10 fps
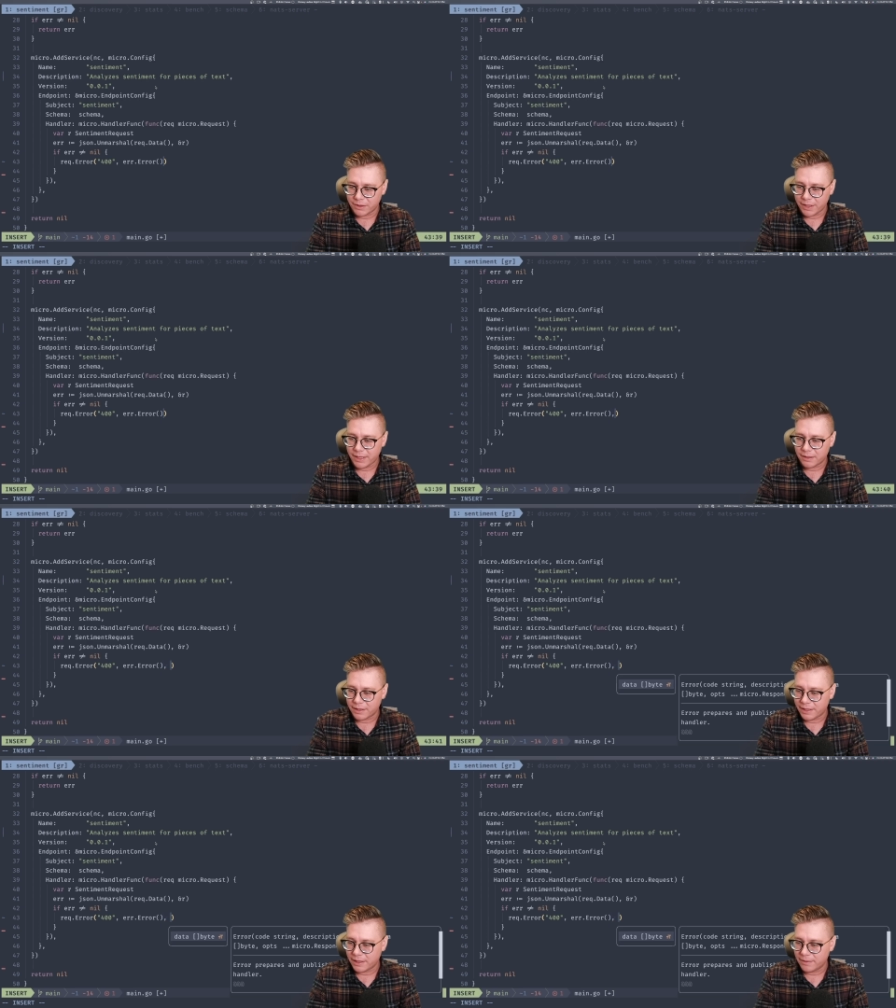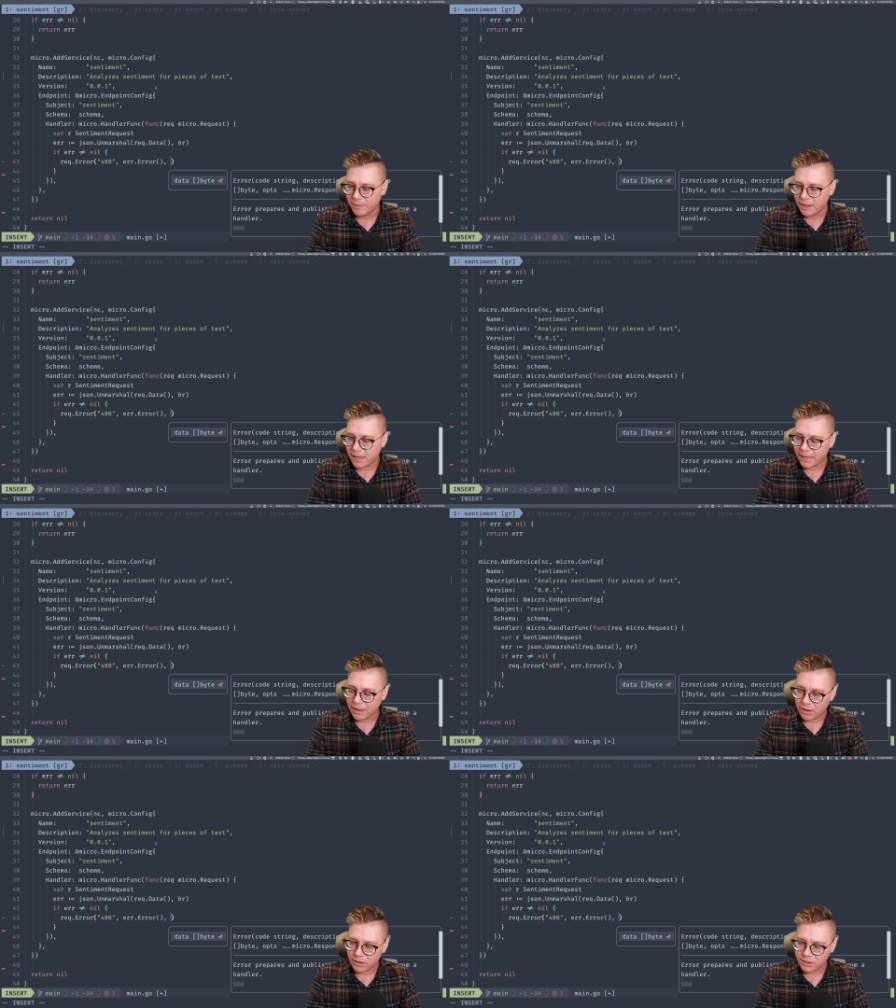that you're handling here. I
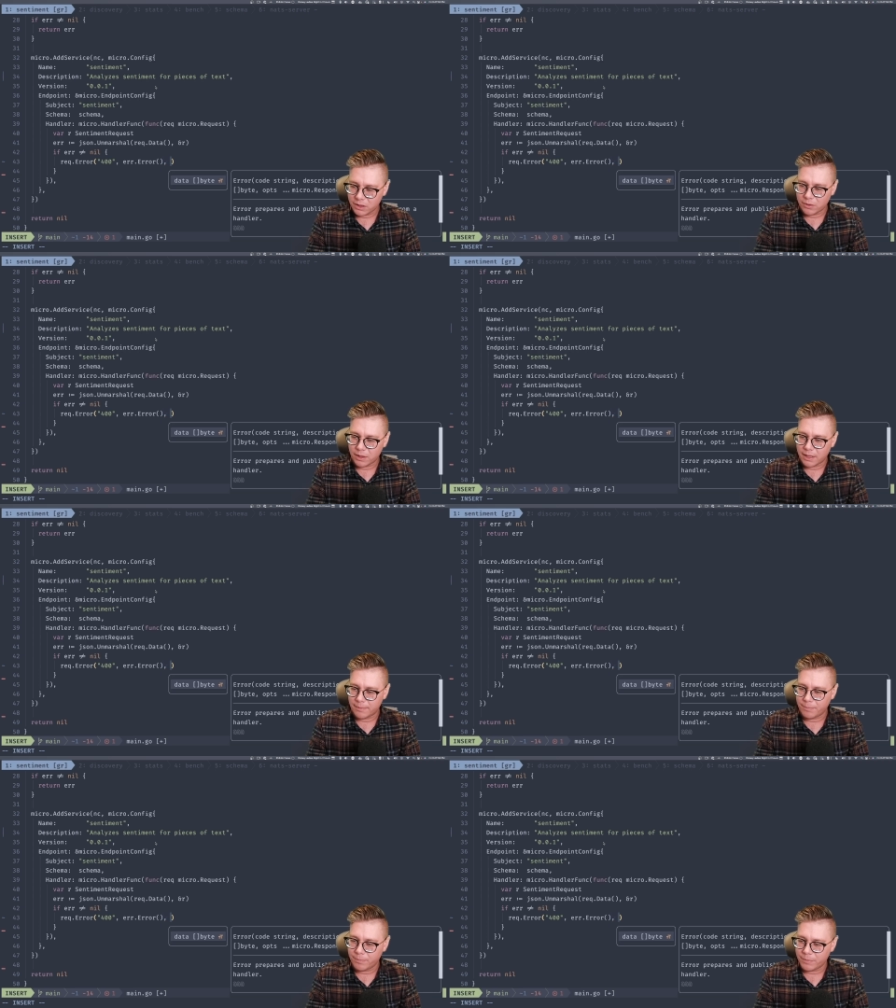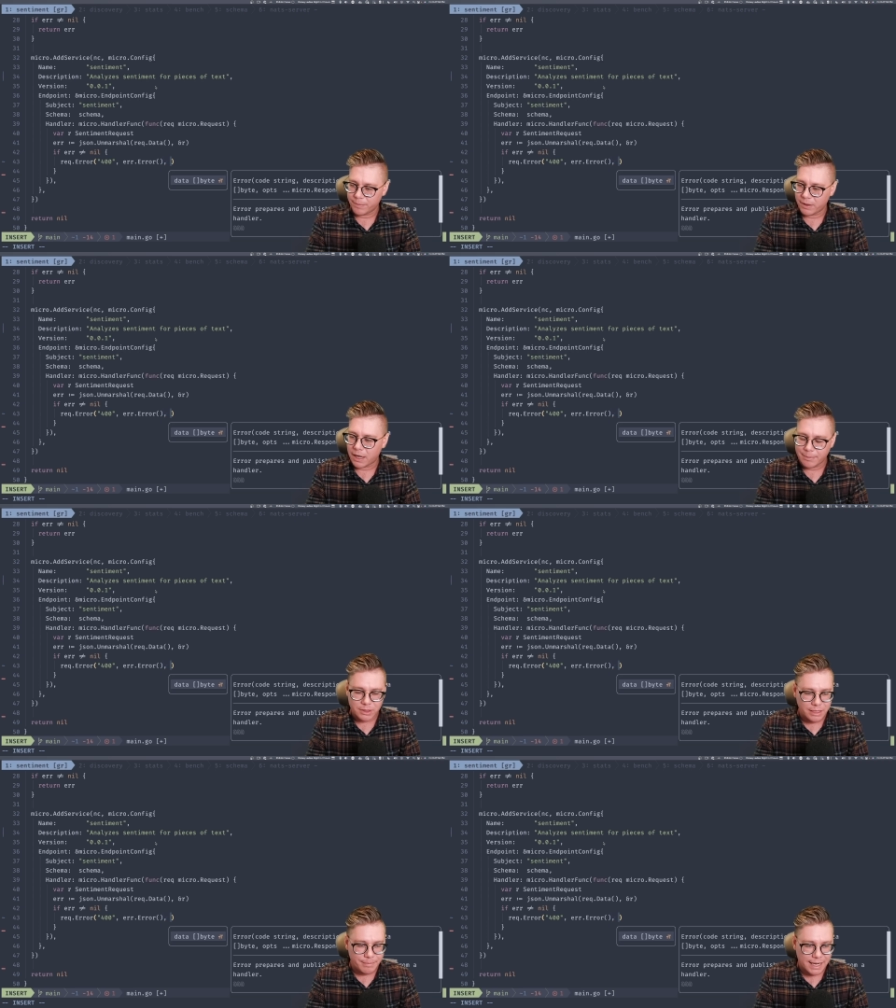can also
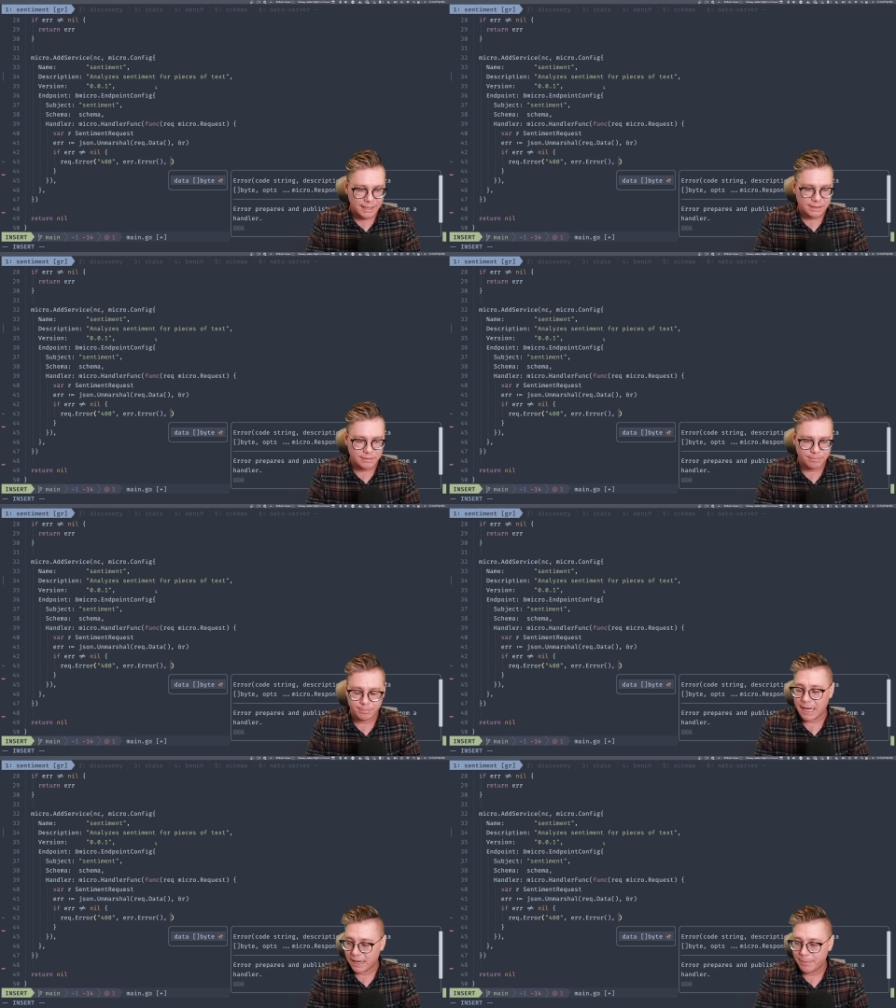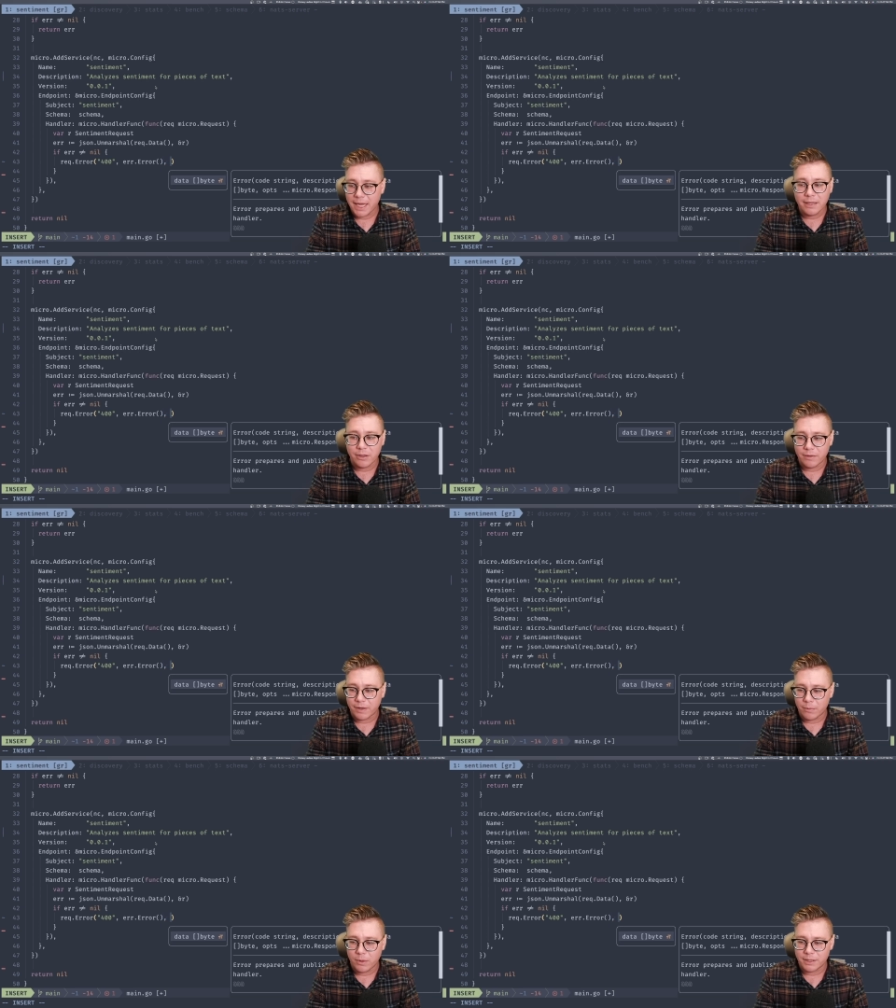optionally pass back a payload
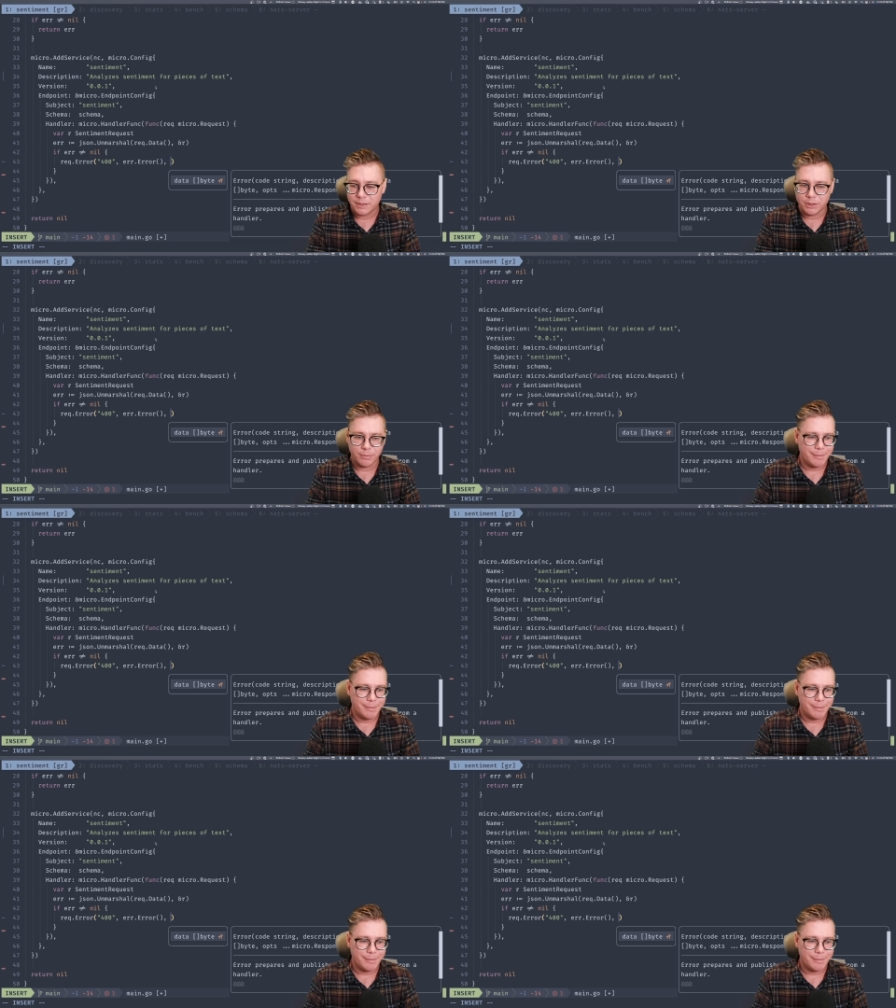if I wanted to.